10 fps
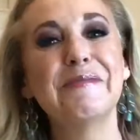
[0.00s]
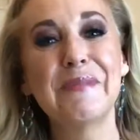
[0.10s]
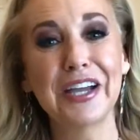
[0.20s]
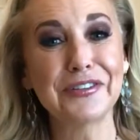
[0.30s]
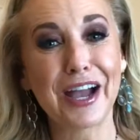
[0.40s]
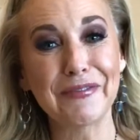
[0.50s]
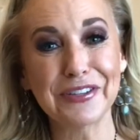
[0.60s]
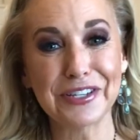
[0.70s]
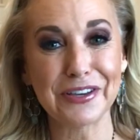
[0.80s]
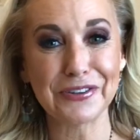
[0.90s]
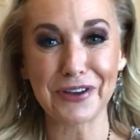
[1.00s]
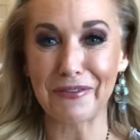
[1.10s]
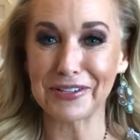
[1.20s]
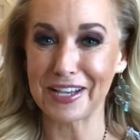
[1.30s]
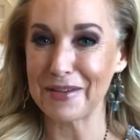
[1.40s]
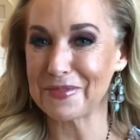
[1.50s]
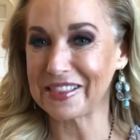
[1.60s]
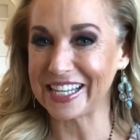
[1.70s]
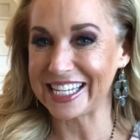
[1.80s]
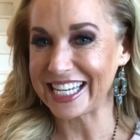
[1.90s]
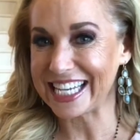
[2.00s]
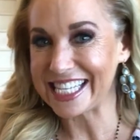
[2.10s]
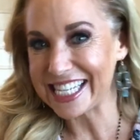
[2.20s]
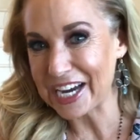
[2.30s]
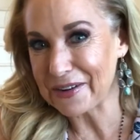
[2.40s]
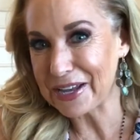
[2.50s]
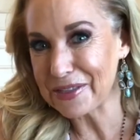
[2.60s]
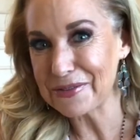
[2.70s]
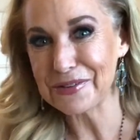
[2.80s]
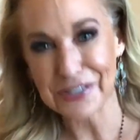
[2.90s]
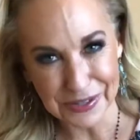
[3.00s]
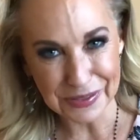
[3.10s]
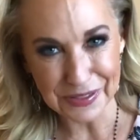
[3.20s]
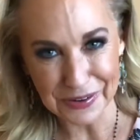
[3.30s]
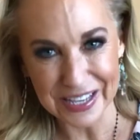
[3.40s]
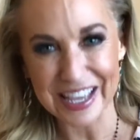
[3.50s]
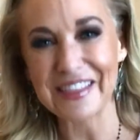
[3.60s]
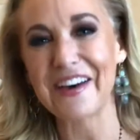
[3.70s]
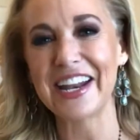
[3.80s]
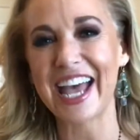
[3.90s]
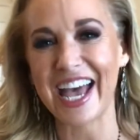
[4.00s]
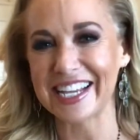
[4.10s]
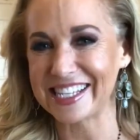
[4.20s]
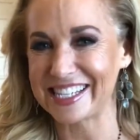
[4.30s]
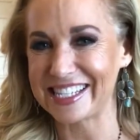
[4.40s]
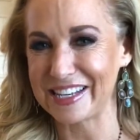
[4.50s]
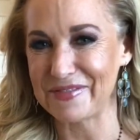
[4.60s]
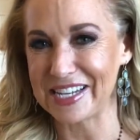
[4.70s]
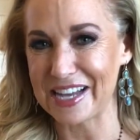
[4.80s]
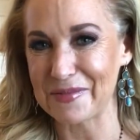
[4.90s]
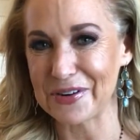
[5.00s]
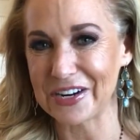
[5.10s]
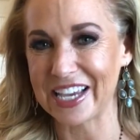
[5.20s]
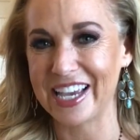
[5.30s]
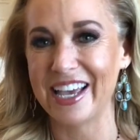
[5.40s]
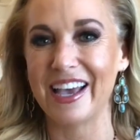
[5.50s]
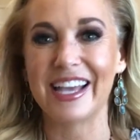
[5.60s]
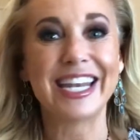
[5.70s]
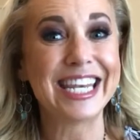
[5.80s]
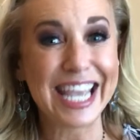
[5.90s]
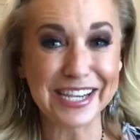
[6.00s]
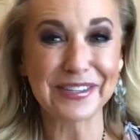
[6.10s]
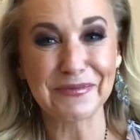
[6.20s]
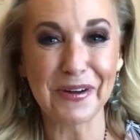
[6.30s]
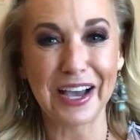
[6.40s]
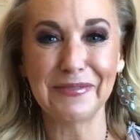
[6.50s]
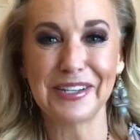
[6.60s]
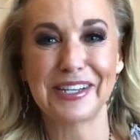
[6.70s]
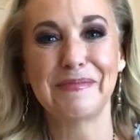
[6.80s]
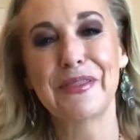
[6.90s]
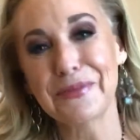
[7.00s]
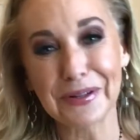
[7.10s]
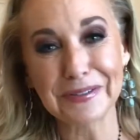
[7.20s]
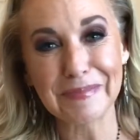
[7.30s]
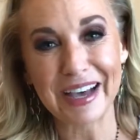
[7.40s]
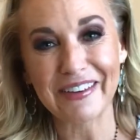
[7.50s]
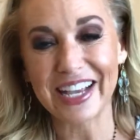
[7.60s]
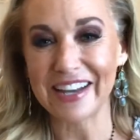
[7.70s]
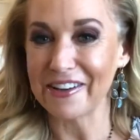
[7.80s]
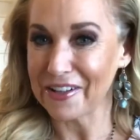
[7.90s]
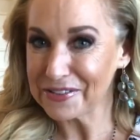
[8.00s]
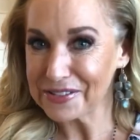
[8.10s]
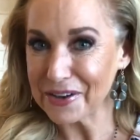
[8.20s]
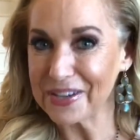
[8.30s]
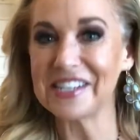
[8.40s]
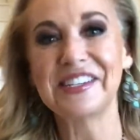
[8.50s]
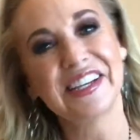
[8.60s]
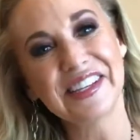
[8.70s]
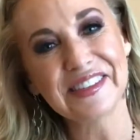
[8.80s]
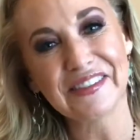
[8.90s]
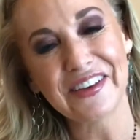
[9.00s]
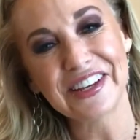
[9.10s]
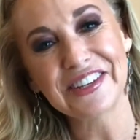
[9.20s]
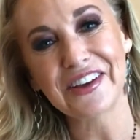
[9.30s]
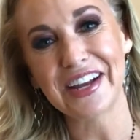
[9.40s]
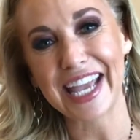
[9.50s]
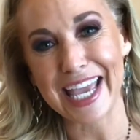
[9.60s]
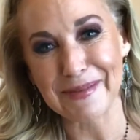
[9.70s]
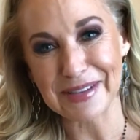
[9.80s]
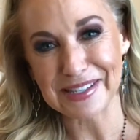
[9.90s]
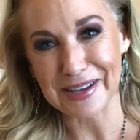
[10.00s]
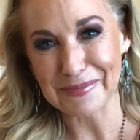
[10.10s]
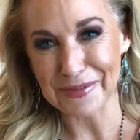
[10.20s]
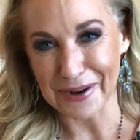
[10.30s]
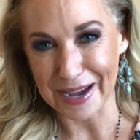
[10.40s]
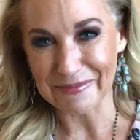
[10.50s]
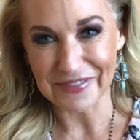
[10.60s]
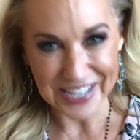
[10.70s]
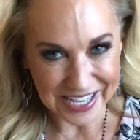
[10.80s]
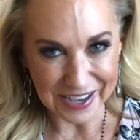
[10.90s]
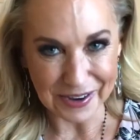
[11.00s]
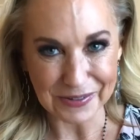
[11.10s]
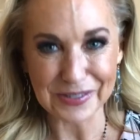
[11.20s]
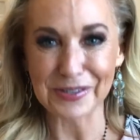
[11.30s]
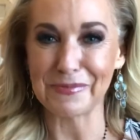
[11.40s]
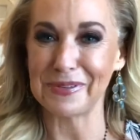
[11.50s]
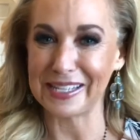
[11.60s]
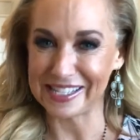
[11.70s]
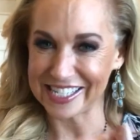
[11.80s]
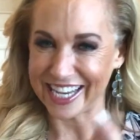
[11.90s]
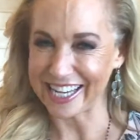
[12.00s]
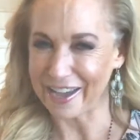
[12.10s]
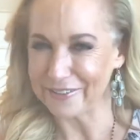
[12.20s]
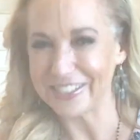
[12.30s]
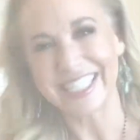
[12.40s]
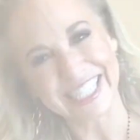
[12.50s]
My travel show, Travel Time with Linda, is airing through June 30th on Access TV Network nationwide, which I'm thrilled about. And also, it just launched on Amazon Prime Video, so please check it out.